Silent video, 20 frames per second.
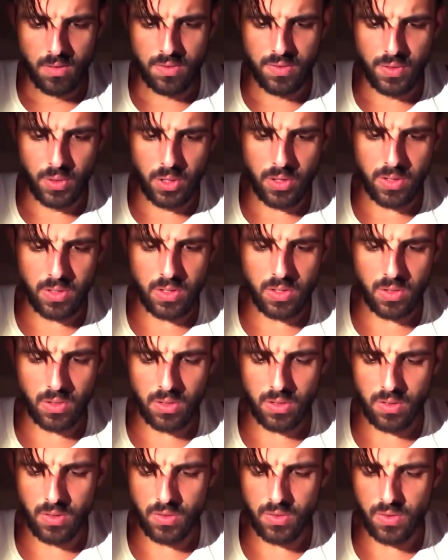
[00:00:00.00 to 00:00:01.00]
4 of
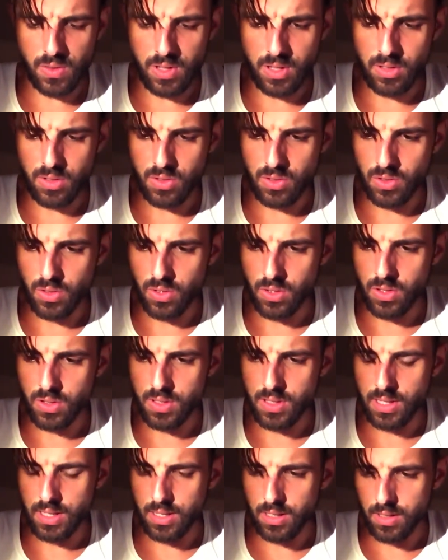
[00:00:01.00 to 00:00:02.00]
Swords, 3 of
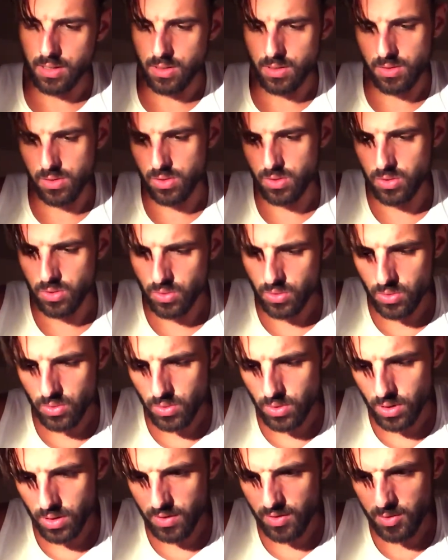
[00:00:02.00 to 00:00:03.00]
Swords, and the
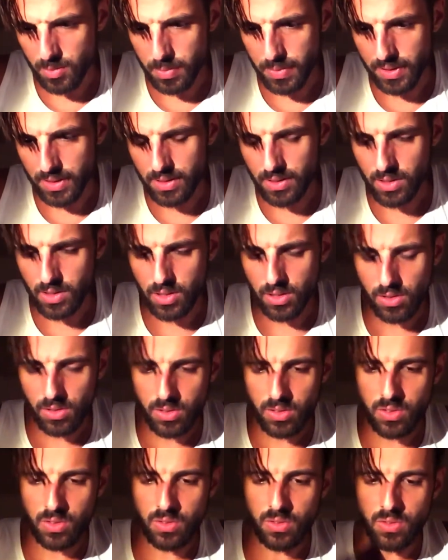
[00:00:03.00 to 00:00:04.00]
2 of
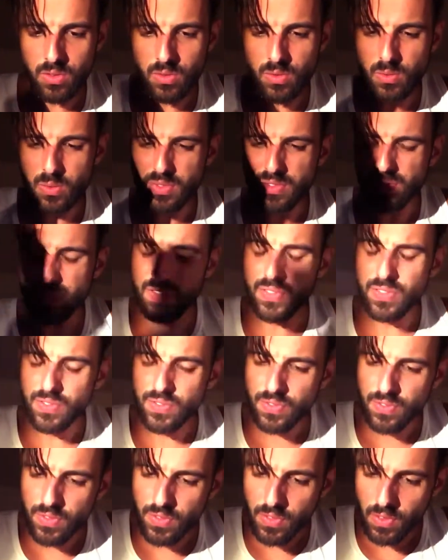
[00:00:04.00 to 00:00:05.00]
Pentacles
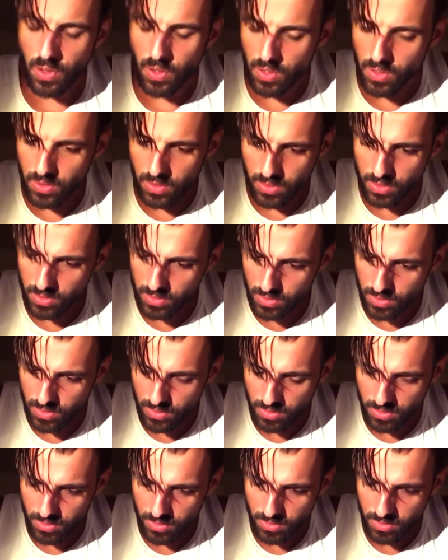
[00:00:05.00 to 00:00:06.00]
reversed.
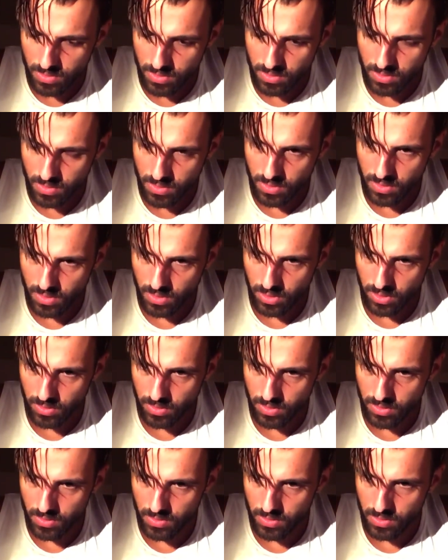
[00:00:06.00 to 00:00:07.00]

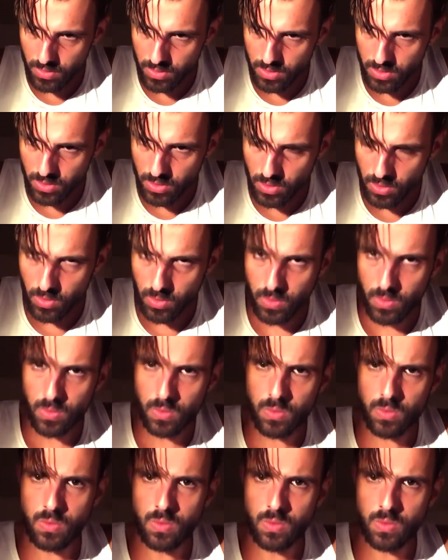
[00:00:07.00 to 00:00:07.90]
So